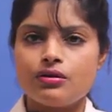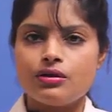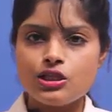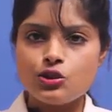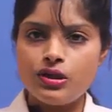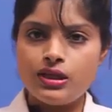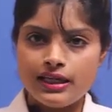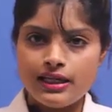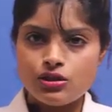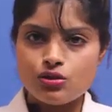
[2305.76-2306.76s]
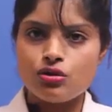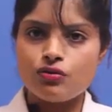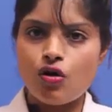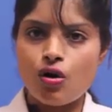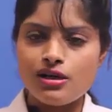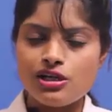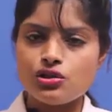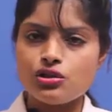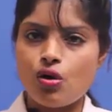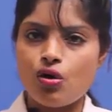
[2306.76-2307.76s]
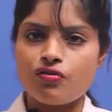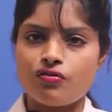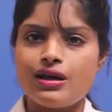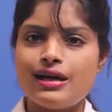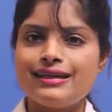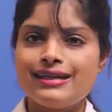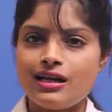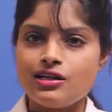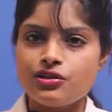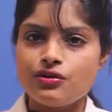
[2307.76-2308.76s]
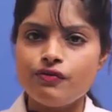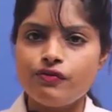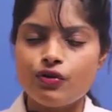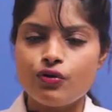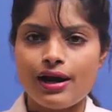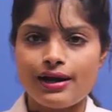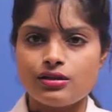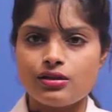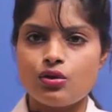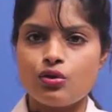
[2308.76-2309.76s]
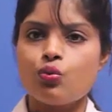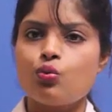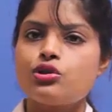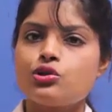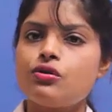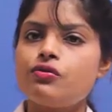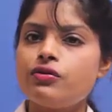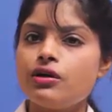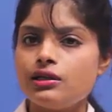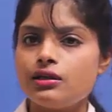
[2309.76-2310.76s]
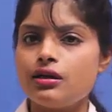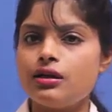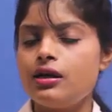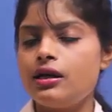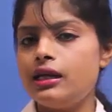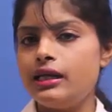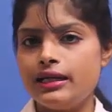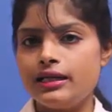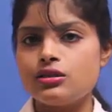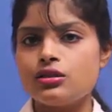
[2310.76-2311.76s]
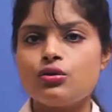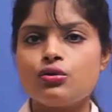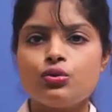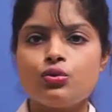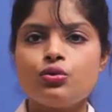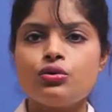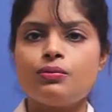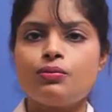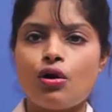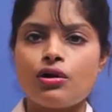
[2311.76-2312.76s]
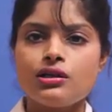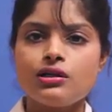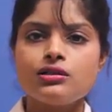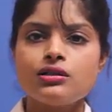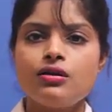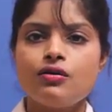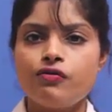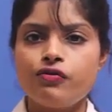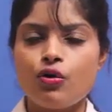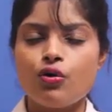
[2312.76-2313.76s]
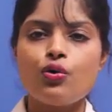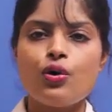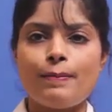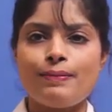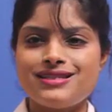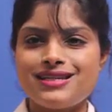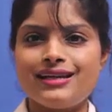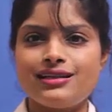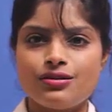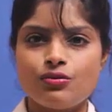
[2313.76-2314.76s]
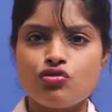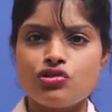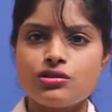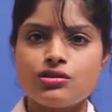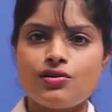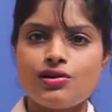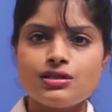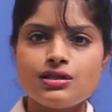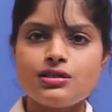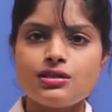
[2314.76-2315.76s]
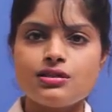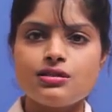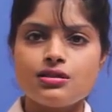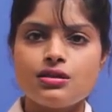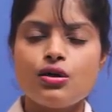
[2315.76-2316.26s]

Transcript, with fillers: This will lead to the formation of calcium fluoride, which will further lead to the product fluoroapatite, which is a resistant